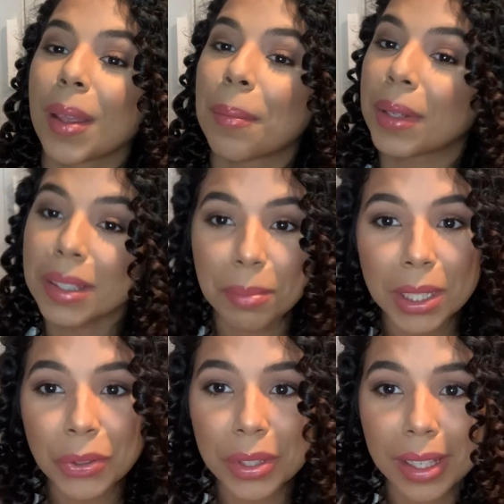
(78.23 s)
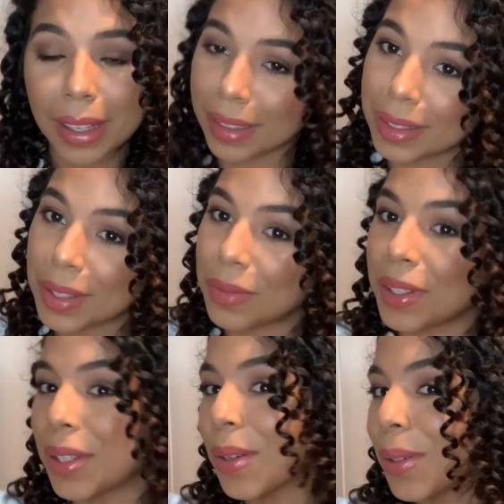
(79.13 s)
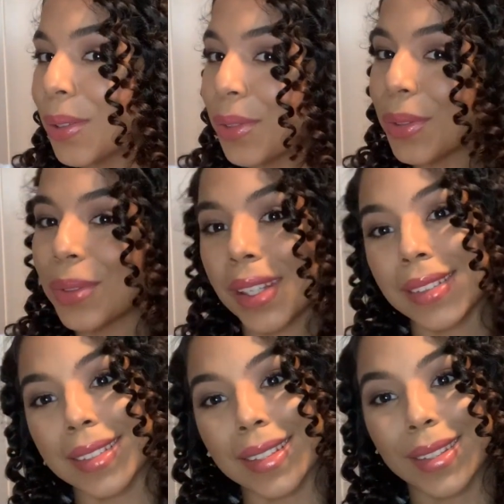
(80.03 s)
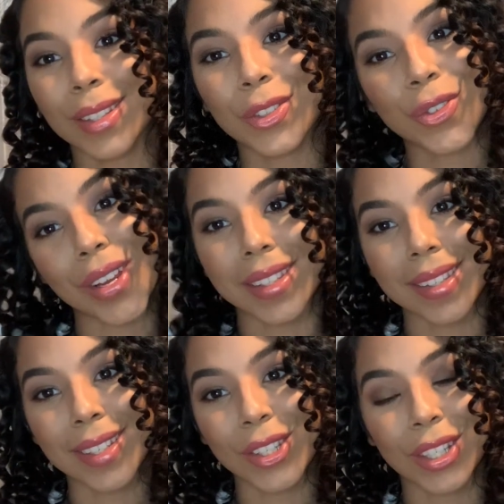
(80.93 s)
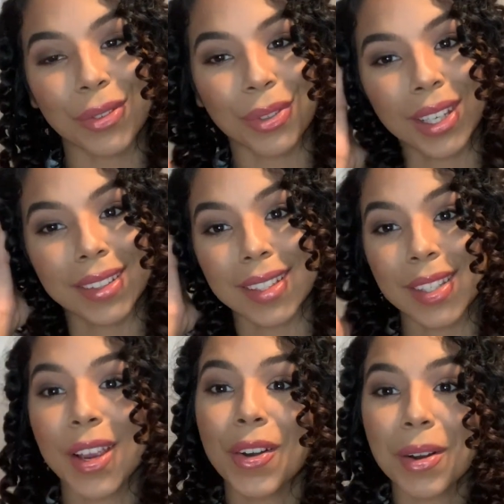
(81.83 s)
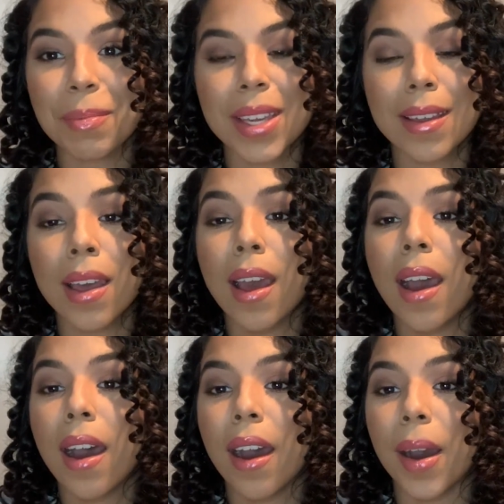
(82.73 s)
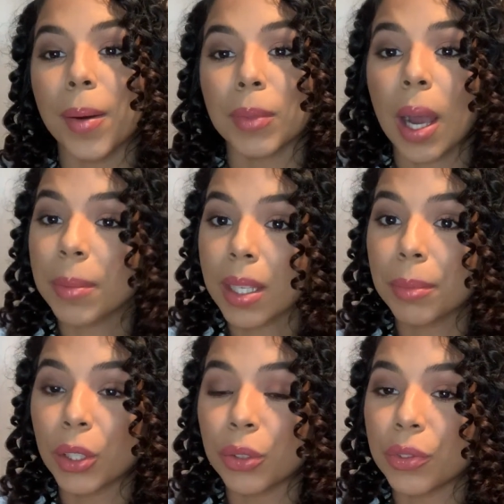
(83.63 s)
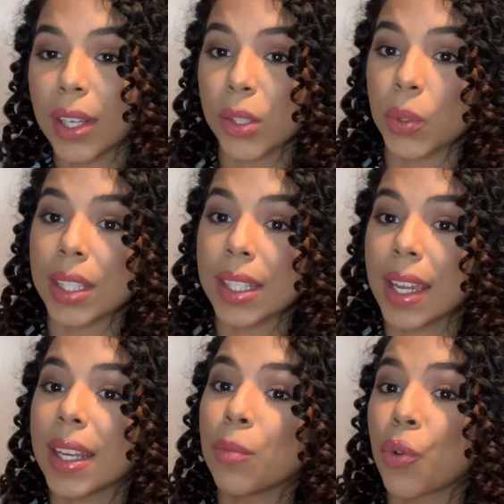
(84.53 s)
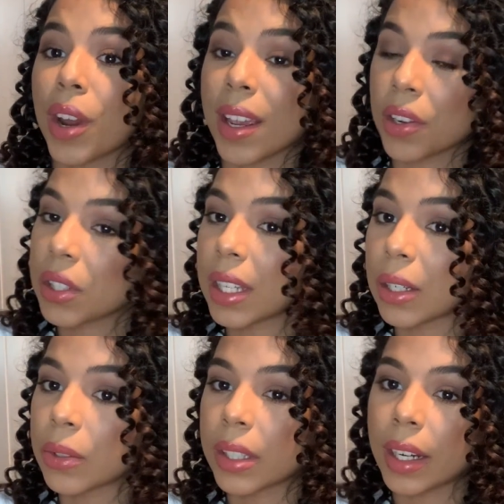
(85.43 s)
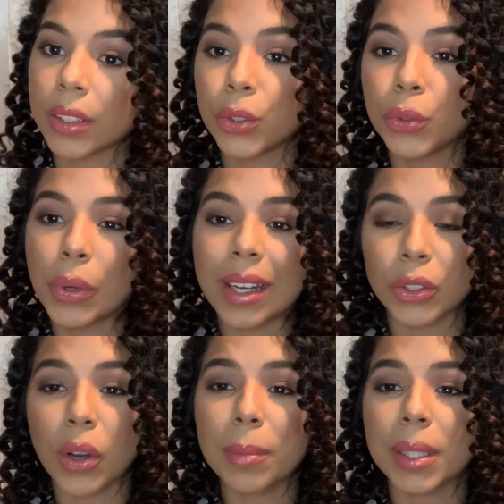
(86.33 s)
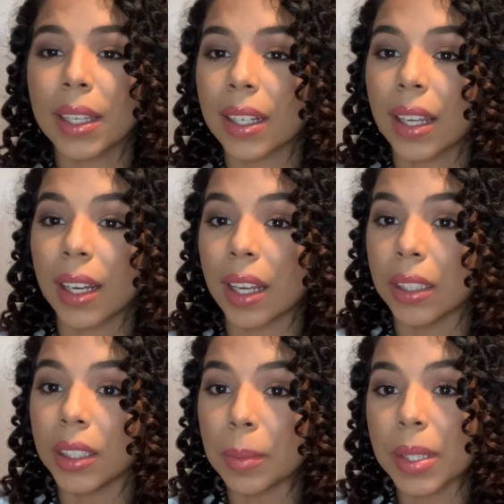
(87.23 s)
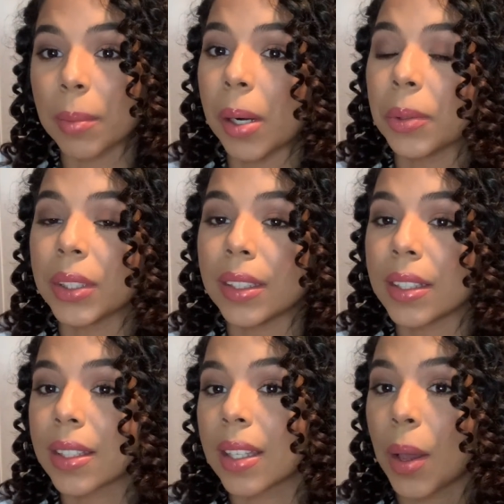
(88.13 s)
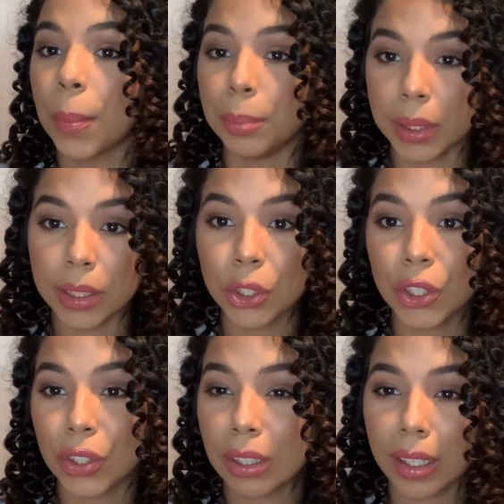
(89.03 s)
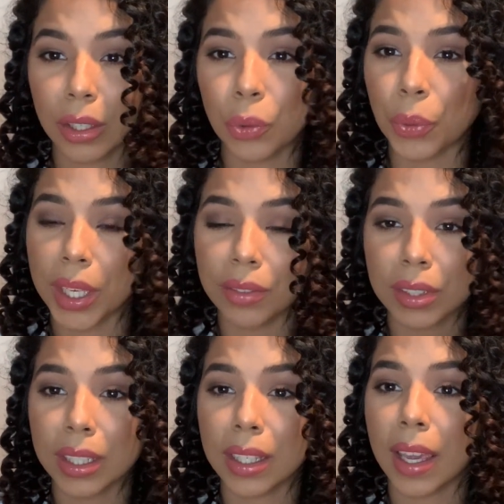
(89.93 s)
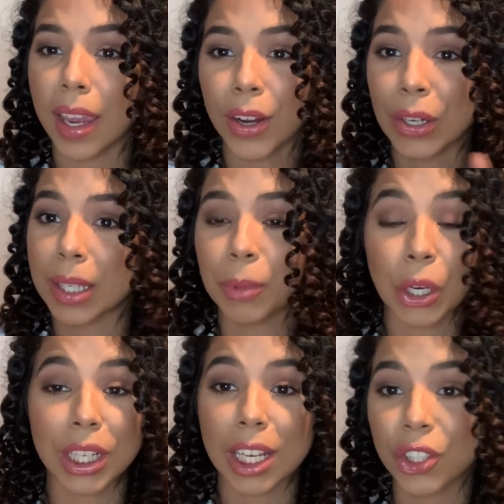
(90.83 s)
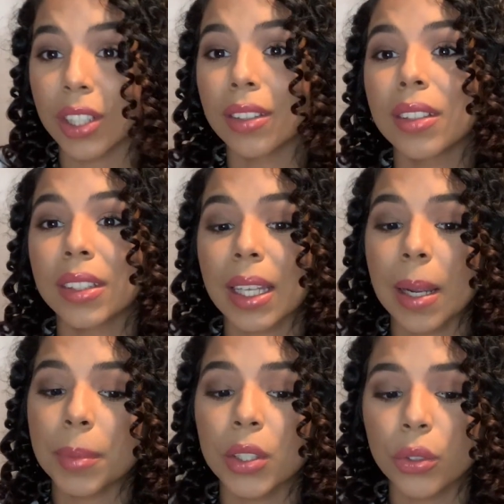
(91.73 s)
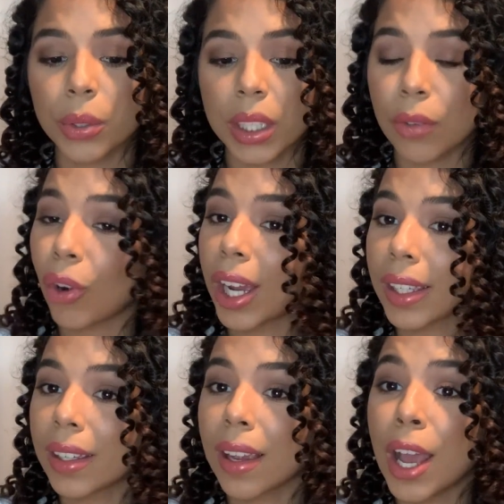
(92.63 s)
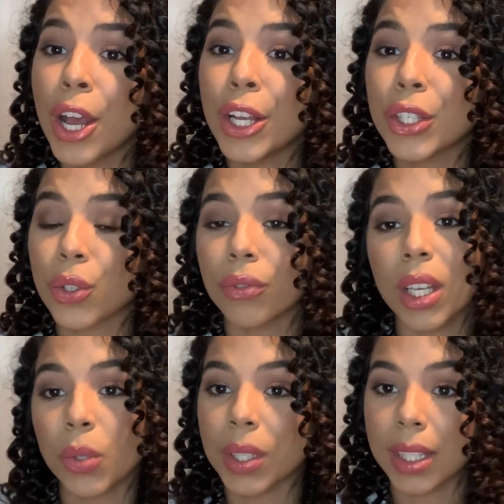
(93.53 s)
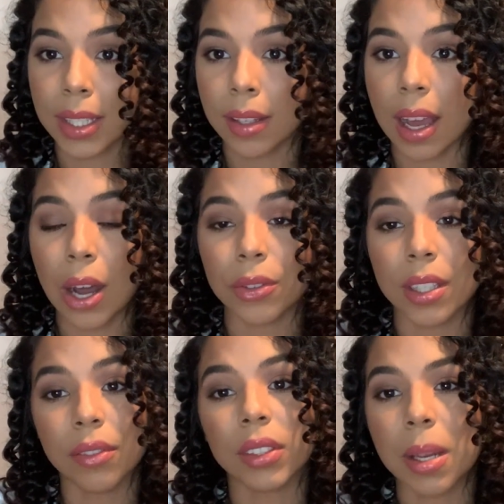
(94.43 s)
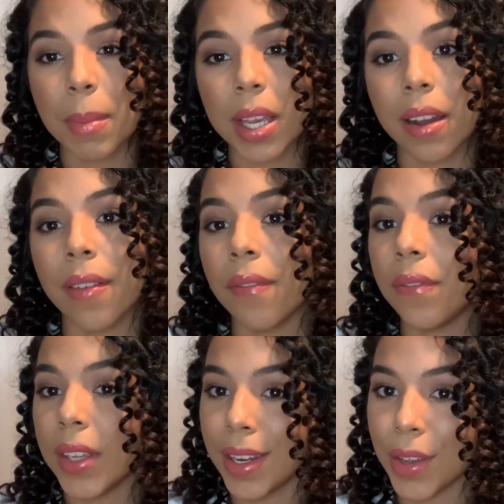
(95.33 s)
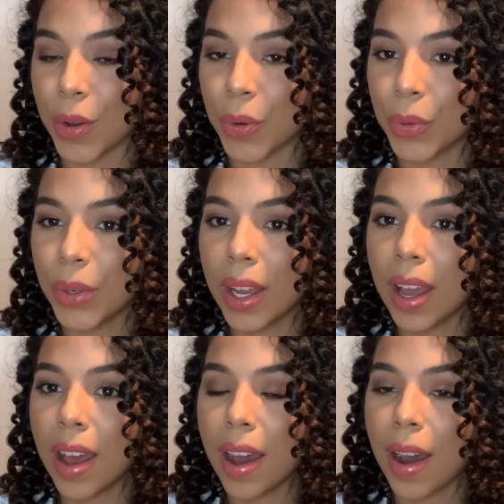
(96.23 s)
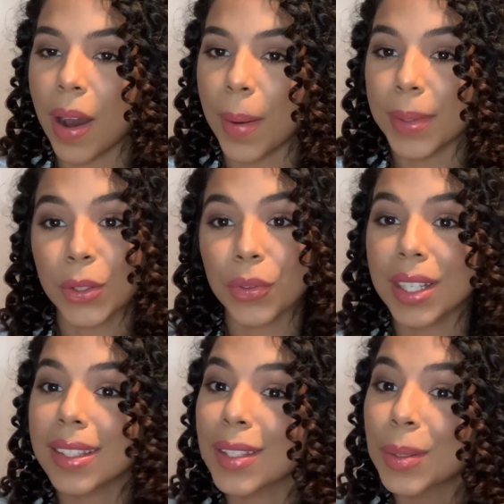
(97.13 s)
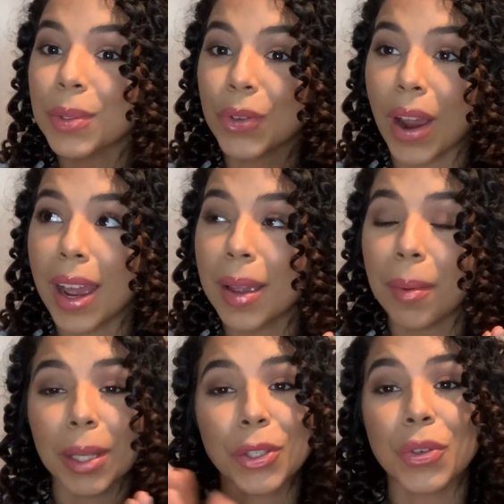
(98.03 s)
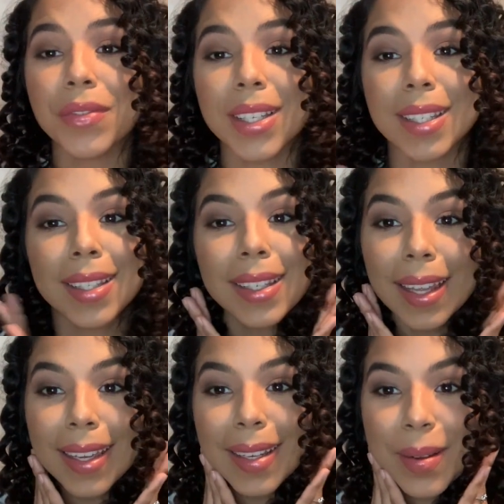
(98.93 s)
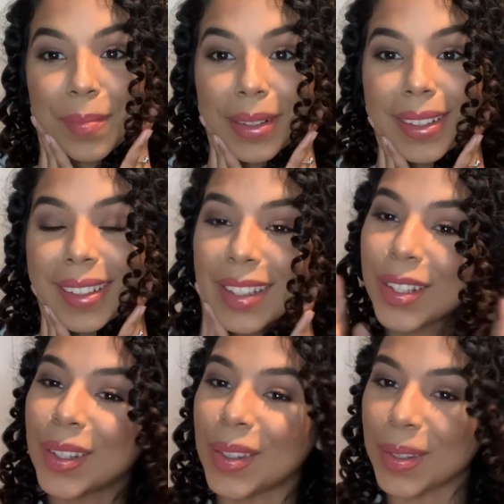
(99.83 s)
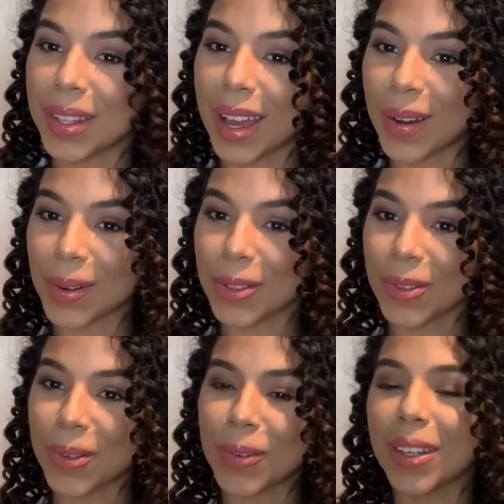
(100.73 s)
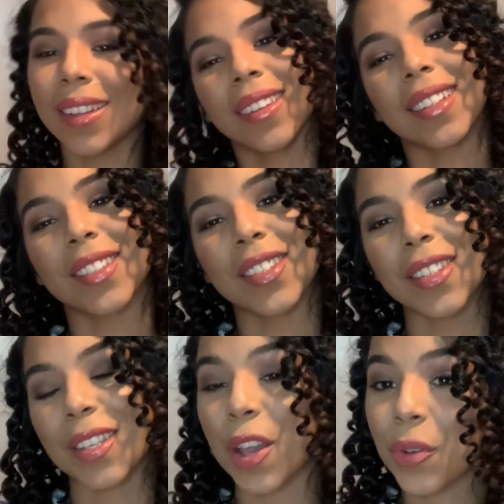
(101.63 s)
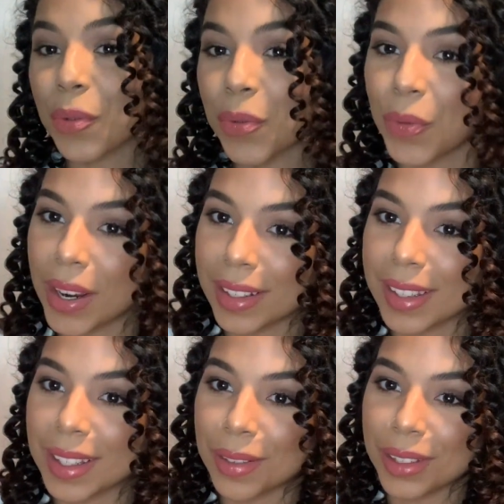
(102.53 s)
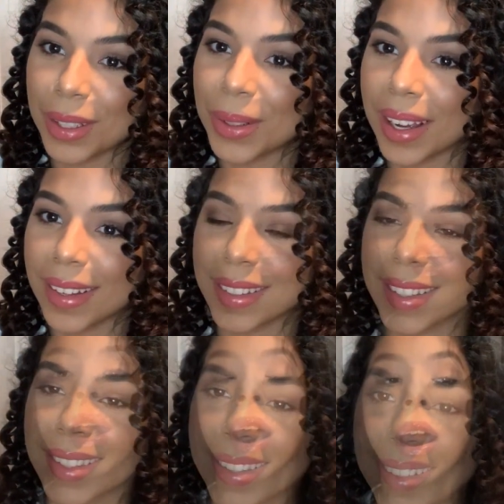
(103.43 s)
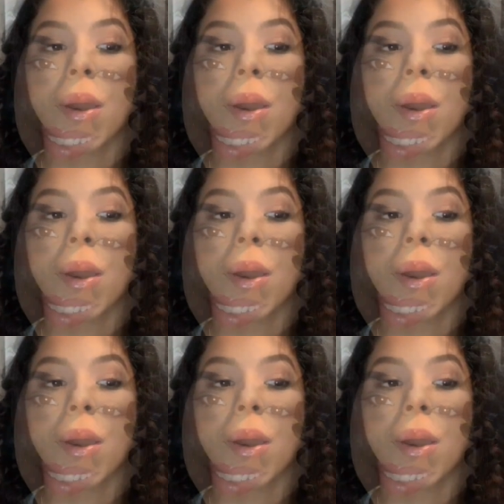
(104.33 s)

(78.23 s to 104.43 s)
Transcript: Please make sure to like this video if you like this transition, if you like this hair on me. Comment down below if you guys want to see any more hairstyles that I do. I know I've been getting a lot of hit-ups about this beach kind of wavy hair Kim Kardashian look that I've been rocking. So if you guys want to see that, I'll definitely make a video. And don't forget to subscribe. I'm not sure if I said to like, but do that also. And let's just get right into the video, guys.